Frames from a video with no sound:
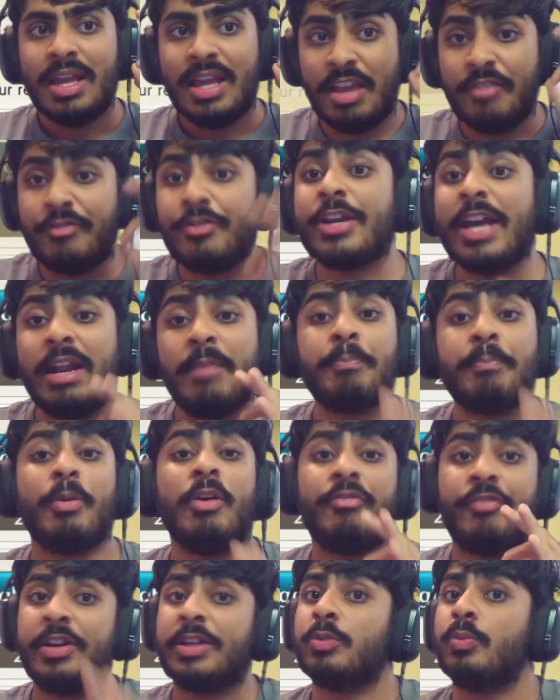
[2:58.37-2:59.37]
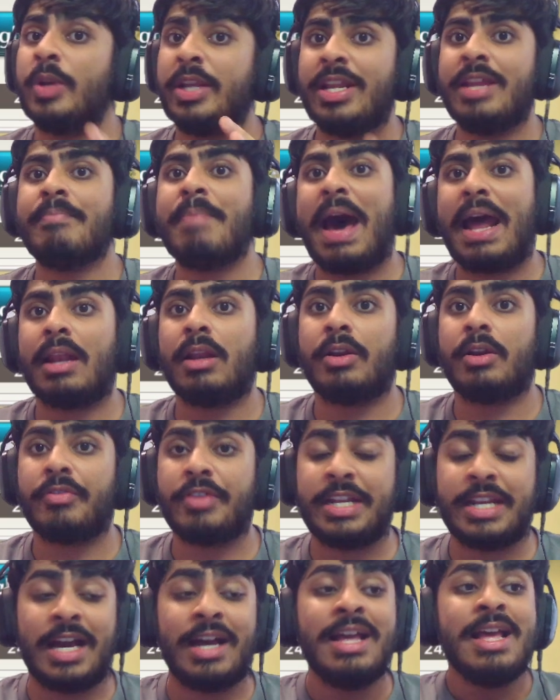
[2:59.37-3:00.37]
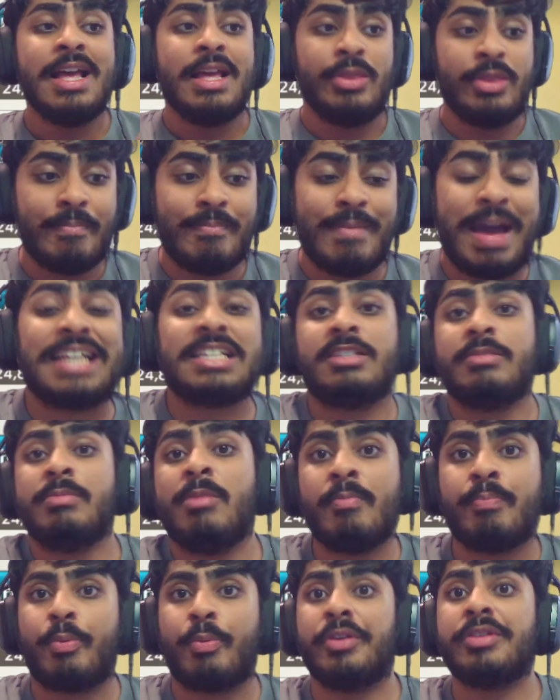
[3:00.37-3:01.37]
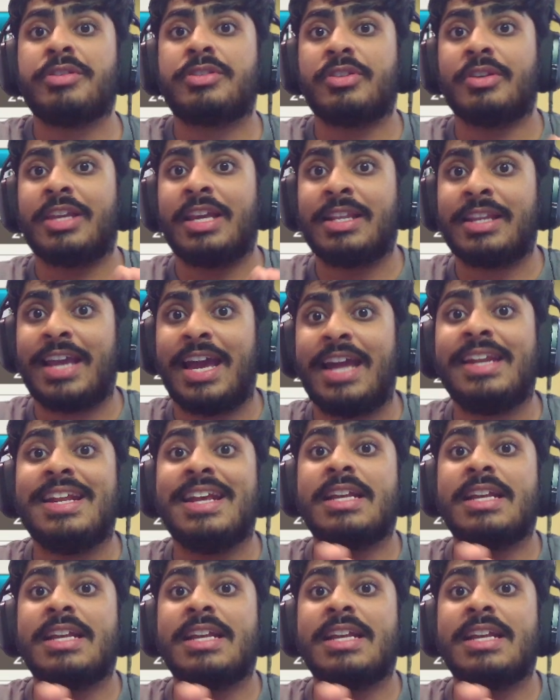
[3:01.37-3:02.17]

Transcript: if you get a perfect win in Battle Arena, the maximum points you can get